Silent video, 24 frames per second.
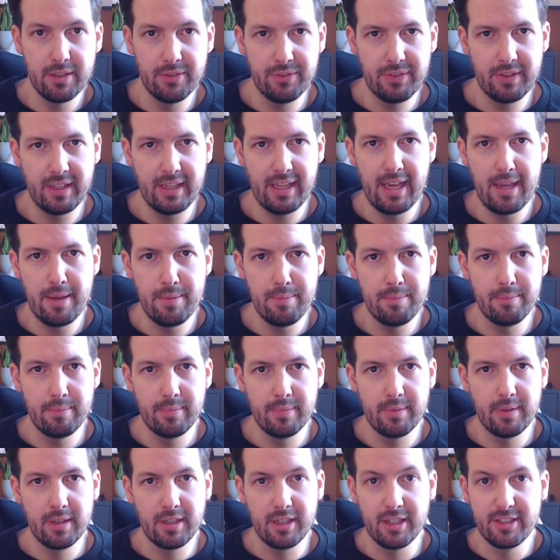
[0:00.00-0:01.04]
of the game
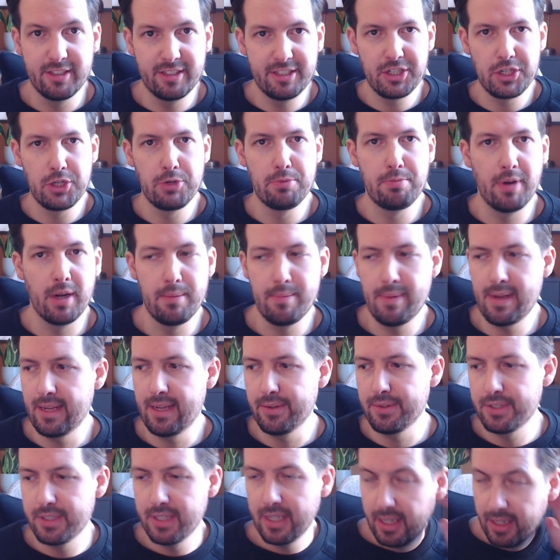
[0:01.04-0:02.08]
a considerable
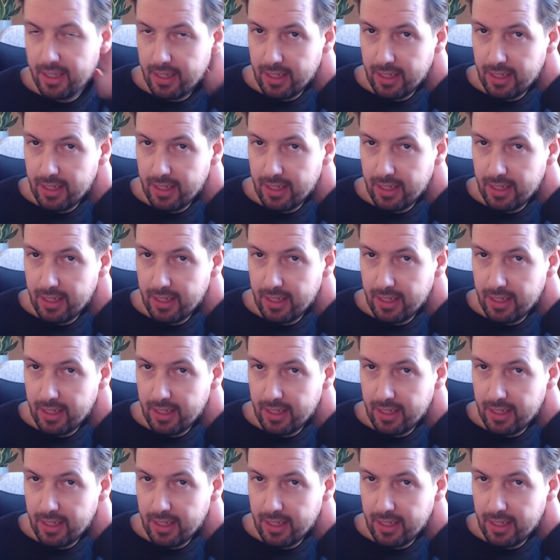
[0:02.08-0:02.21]
amount.